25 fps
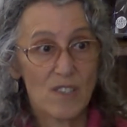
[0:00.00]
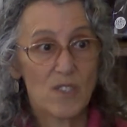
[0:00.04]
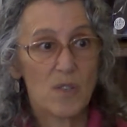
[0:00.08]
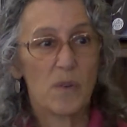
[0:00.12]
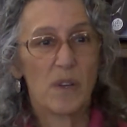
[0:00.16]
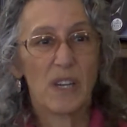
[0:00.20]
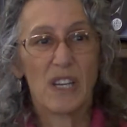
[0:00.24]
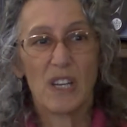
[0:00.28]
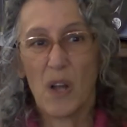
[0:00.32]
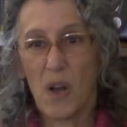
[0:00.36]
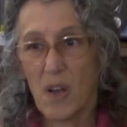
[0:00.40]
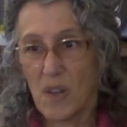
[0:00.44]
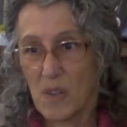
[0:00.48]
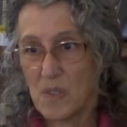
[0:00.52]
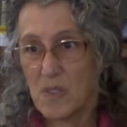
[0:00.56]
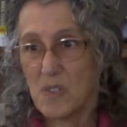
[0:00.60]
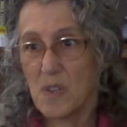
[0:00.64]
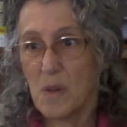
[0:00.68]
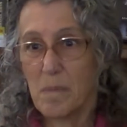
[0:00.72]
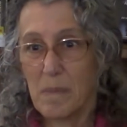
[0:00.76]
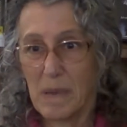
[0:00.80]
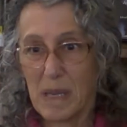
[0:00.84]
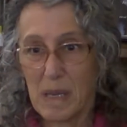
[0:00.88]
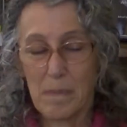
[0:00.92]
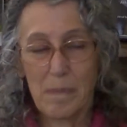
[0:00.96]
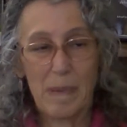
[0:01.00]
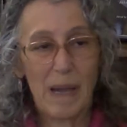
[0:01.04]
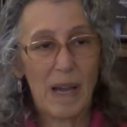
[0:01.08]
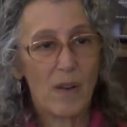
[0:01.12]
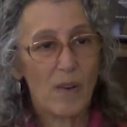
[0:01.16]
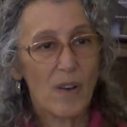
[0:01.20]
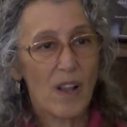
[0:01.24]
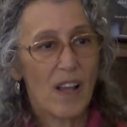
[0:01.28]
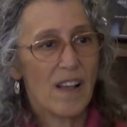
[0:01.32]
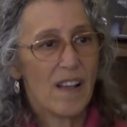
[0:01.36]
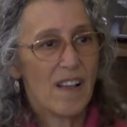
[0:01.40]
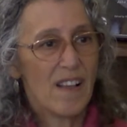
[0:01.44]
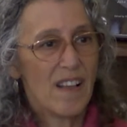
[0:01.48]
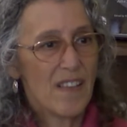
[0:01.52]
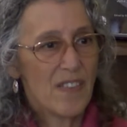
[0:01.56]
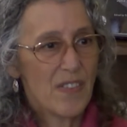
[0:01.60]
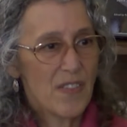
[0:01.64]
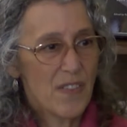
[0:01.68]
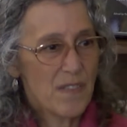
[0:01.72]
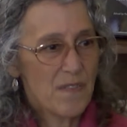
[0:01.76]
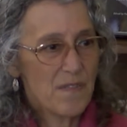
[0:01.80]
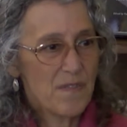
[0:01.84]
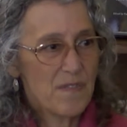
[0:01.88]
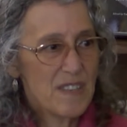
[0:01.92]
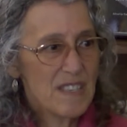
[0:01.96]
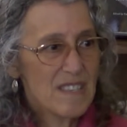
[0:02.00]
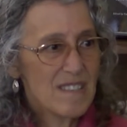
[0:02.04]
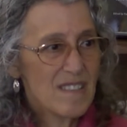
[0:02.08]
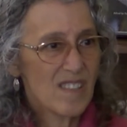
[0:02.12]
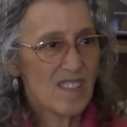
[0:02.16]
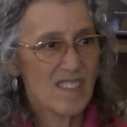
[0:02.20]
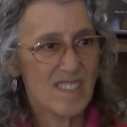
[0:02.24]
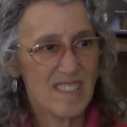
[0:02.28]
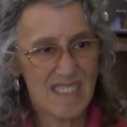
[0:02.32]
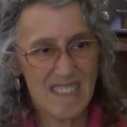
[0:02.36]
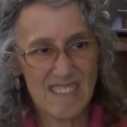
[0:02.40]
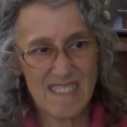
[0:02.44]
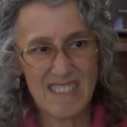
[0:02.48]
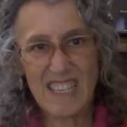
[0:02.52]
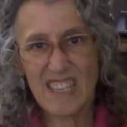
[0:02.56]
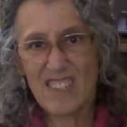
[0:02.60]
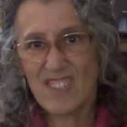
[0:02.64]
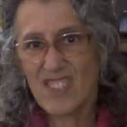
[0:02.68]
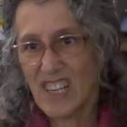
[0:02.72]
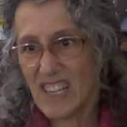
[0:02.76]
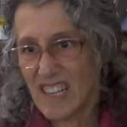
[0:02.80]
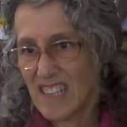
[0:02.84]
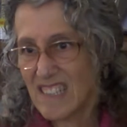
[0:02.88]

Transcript: So it can also be about the physical sensation,